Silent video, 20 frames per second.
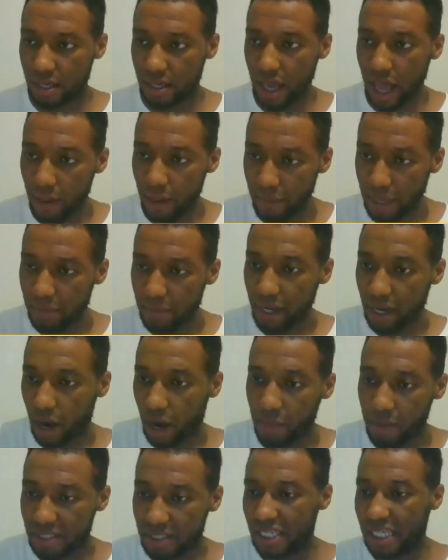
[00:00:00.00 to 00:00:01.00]
and make me a cup
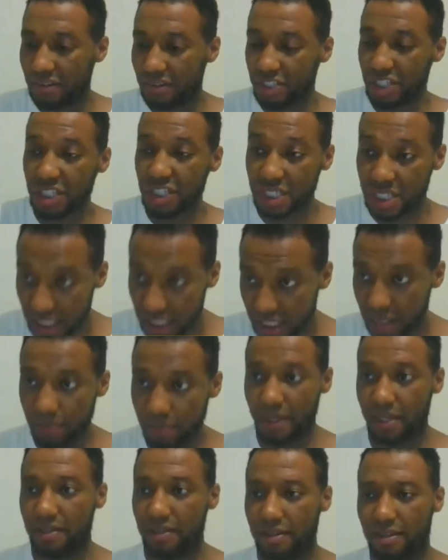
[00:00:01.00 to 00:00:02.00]
of tea if she's
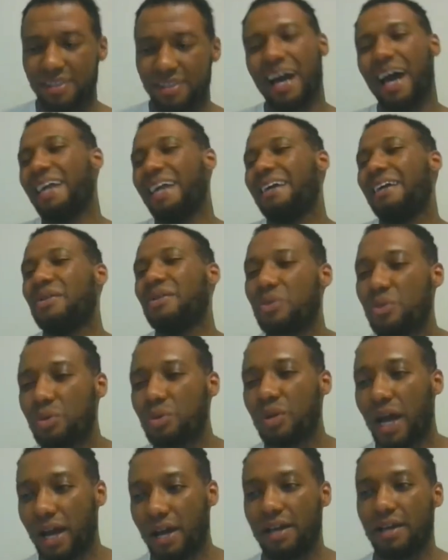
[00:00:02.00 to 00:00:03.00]
sleeping. I ain't going to do
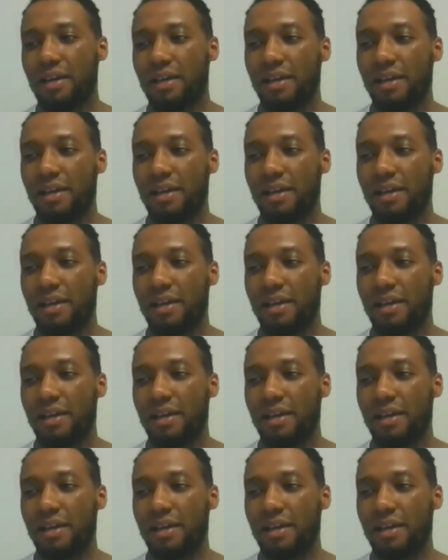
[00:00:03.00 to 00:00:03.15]
that.